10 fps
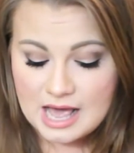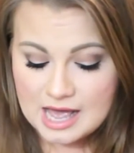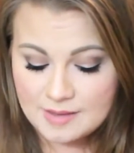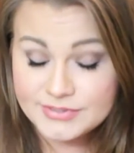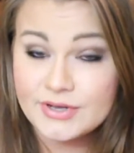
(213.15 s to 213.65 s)

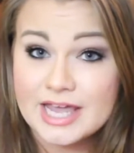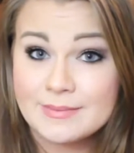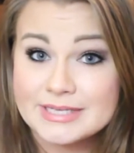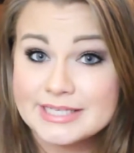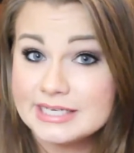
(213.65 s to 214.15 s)
Um, so I
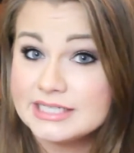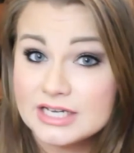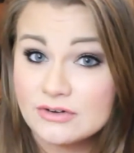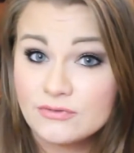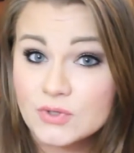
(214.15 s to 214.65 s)
am excited to
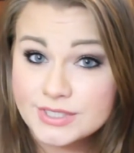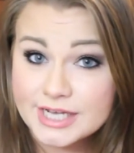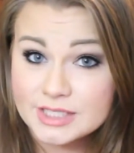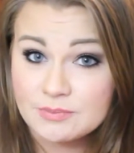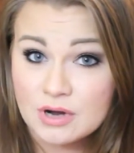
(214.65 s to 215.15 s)
get a
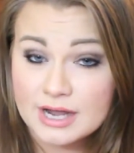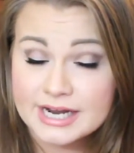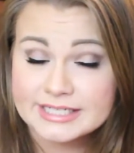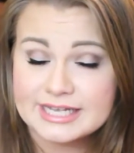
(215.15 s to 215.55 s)
full-size product,